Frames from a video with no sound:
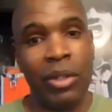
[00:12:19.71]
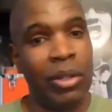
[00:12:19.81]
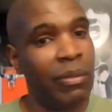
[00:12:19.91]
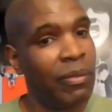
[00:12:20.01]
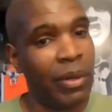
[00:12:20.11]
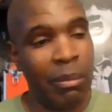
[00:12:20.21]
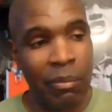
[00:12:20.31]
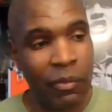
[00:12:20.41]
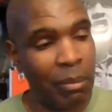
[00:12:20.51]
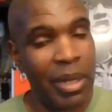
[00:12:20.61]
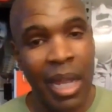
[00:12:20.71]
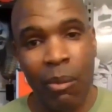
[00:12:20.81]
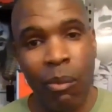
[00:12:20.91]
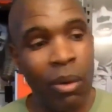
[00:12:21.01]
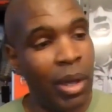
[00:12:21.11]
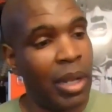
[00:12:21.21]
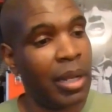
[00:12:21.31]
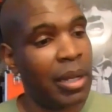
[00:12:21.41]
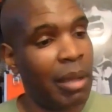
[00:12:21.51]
good from day one.